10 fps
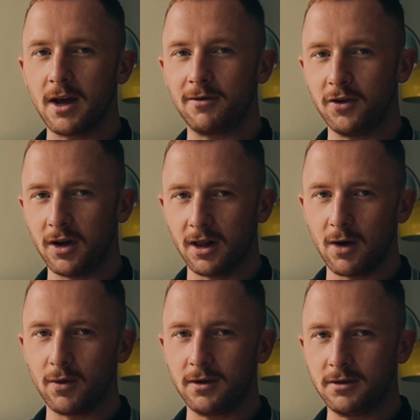if you
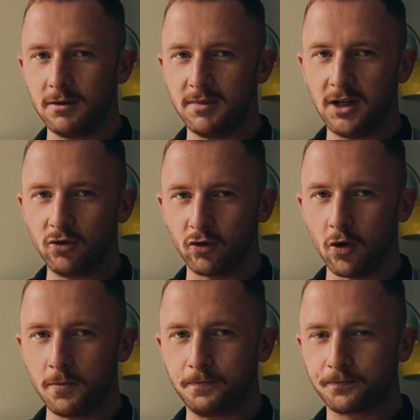allow it to be
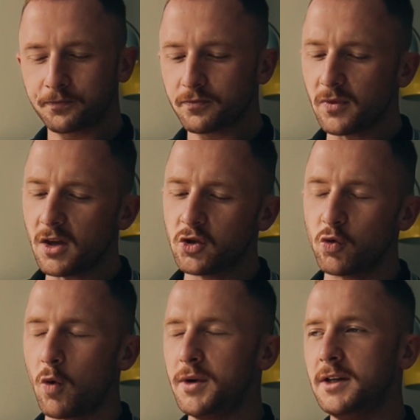true.
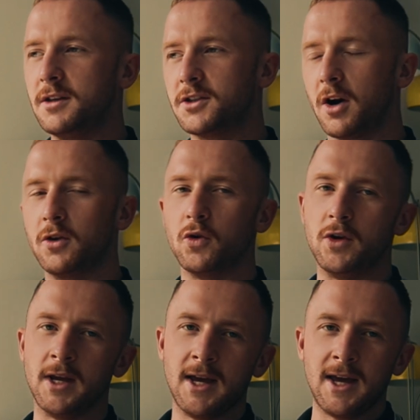So what we need to start
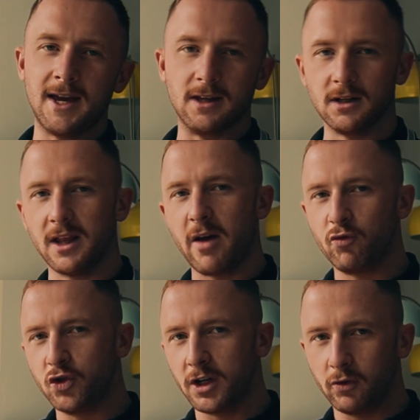doing is
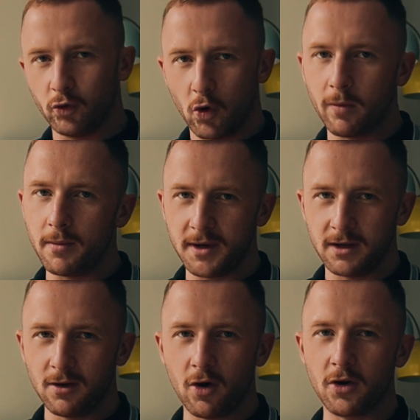leveraging
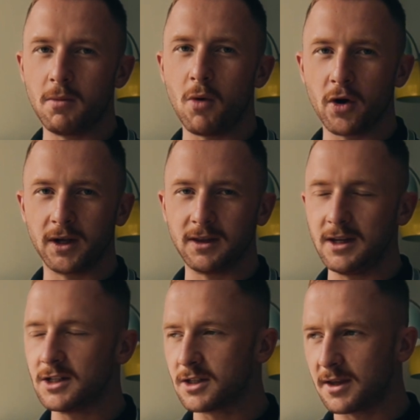dopamine on a morning.
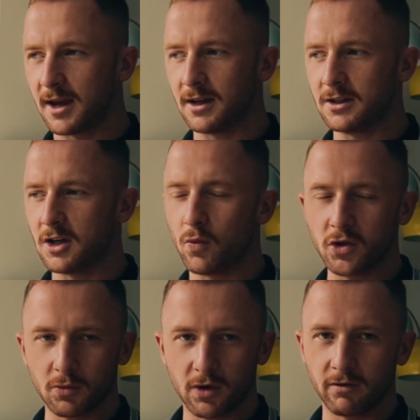These things in
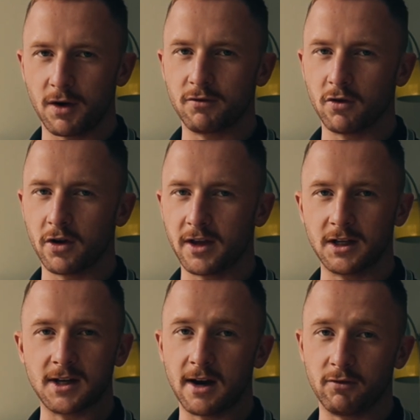which I'm going to run through are
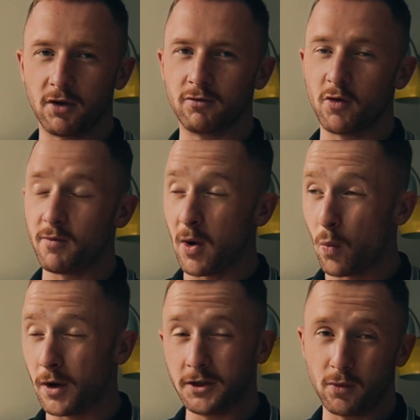things that I run through with my
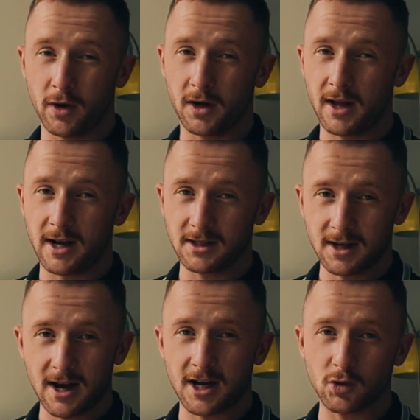one-to-one
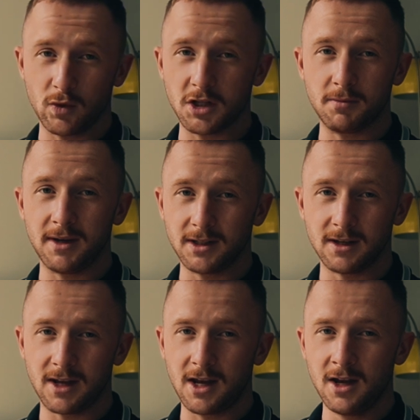clients as we speak
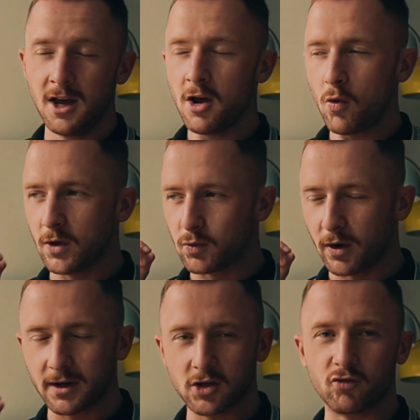today, which
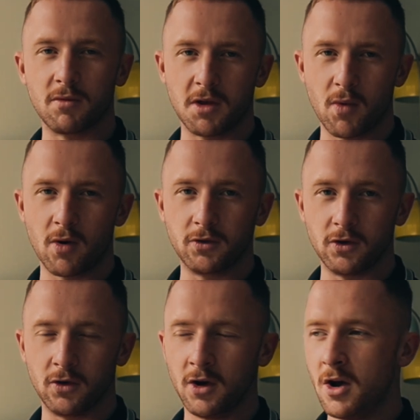work extremely well
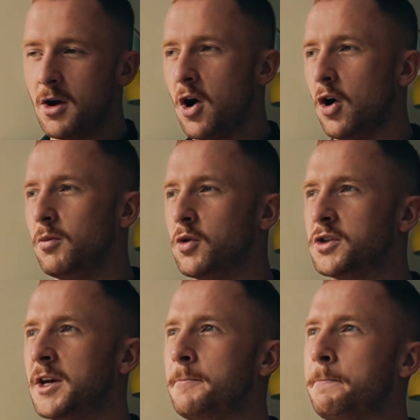to
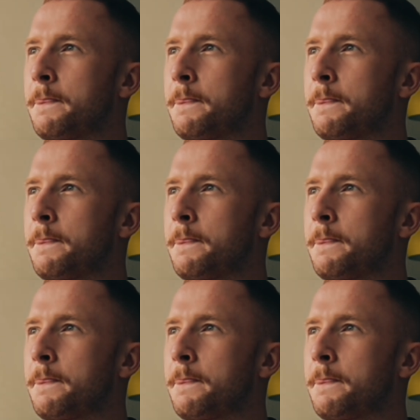almost